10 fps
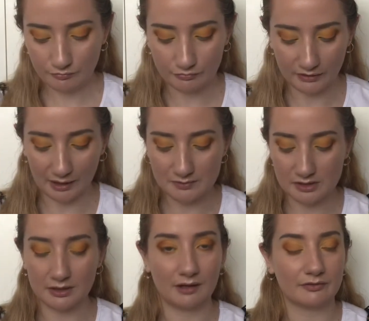I
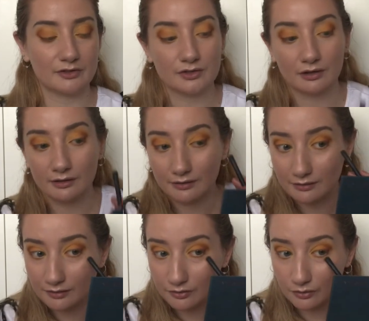absolutely love this yellow.
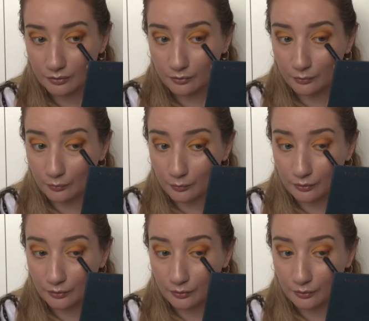It's so cool.